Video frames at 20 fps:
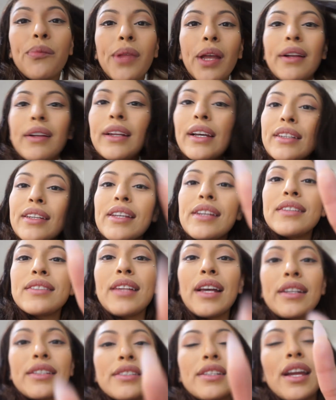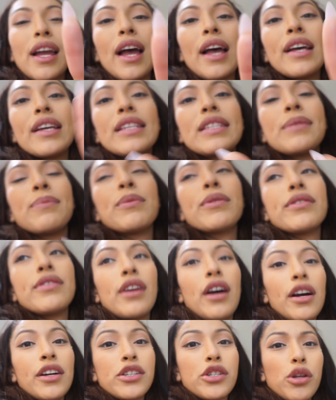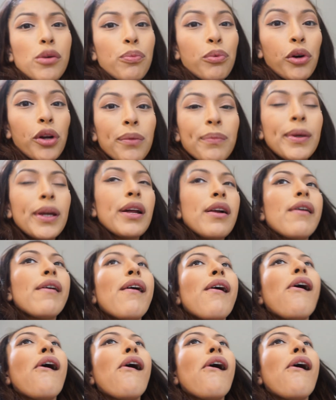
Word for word: Lucky is actually at his massage appointment